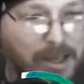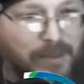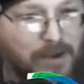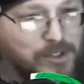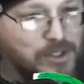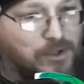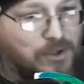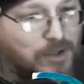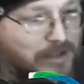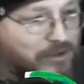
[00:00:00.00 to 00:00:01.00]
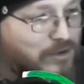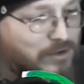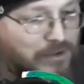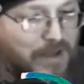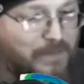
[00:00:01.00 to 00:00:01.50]
Hey, that was cool. How'd you
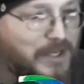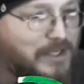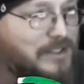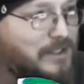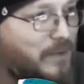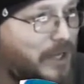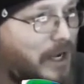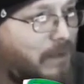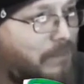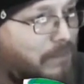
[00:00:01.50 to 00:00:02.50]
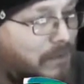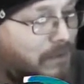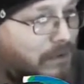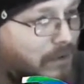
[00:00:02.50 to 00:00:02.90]
do that, Biz? It went up.